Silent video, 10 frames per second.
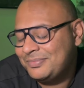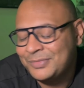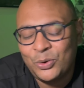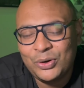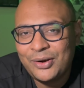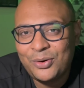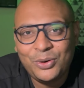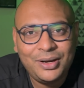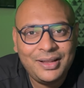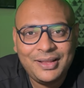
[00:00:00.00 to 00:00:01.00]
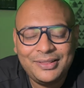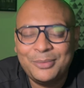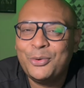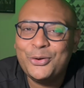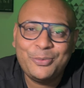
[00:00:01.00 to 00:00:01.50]
Golden rule, the
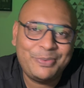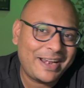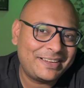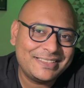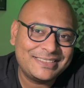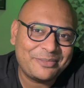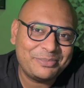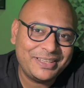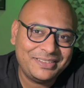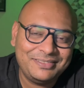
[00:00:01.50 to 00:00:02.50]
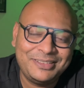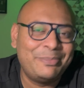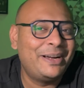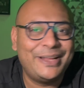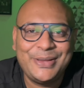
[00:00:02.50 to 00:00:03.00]
more you practice something, the
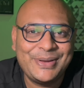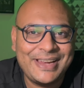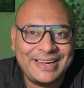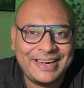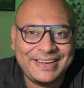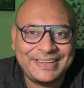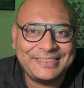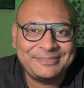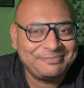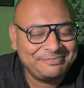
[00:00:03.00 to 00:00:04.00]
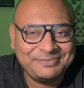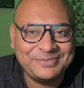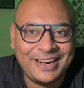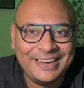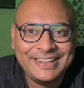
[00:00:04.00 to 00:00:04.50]
better you get at it,
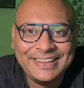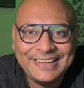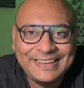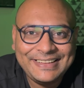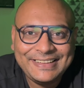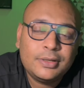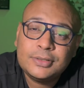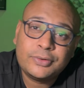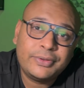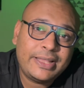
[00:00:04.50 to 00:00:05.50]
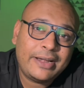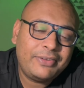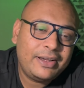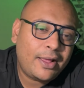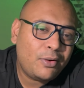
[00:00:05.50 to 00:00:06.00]
right? So with that,
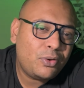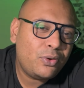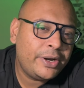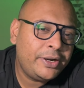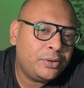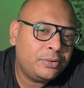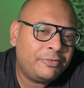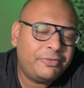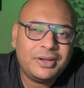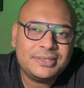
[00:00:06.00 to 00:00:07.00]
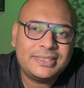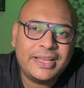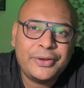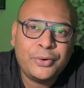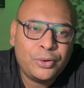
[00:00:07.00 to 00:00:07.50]
we'll now go into the first
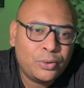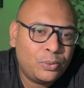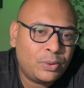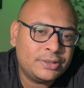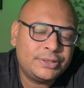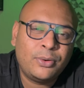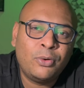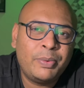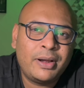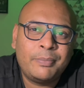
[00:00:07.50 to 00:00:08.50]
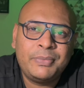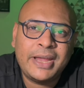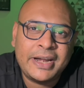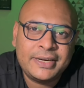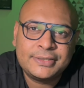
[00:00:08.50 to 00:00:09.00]
thing you do once you open up
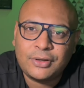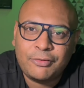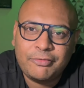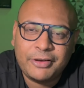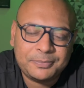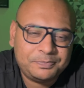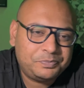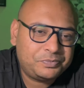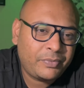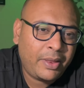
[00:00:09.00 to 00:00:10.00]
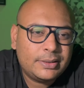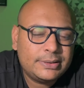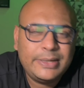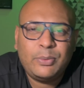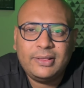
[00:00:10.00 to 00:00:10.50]
the edit software.
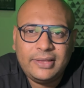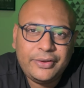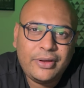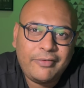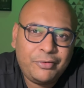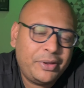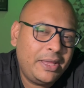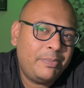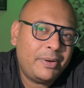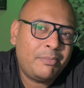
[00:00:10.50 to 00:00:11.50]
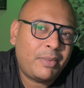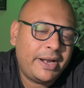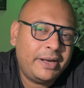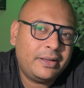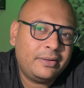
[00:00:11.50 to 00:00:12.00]
See, one thing you have to keep in
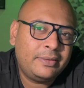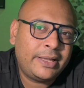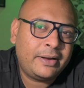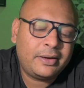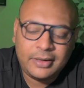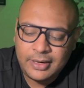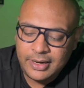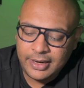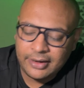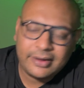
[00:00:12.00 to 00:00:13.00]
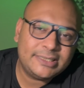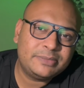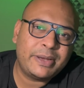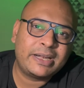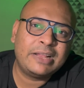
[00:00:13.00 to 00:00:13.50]
mind that
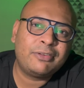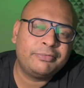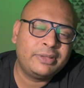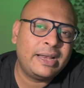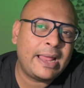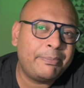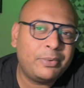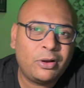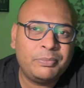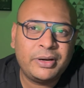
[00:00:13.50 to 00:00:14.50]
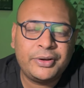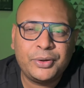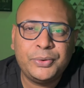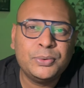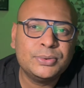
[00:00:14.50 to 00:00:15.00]
irrespective of the laptop that
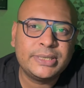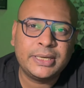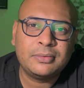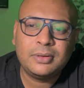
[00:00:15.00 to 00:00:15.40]
you're using,